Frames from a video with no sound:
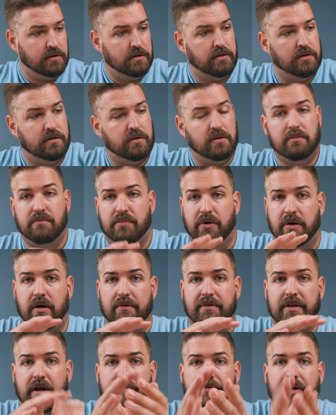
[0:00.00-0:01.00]
put it
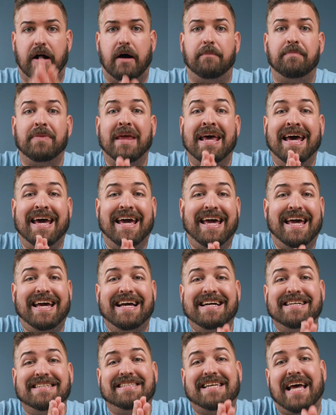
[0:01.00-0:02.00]
over there for now,
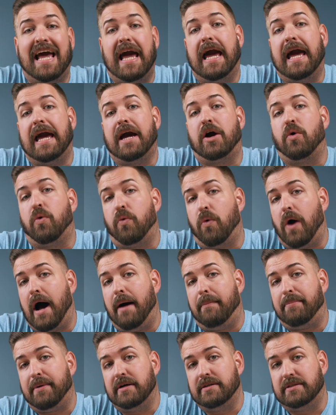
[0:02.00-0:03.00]
is a
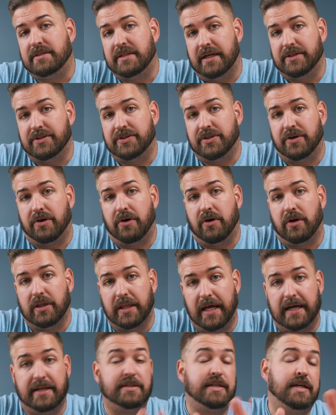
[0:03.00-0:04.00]
crop sensor
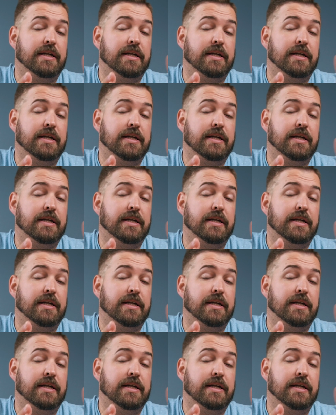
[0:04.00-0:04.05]
lens.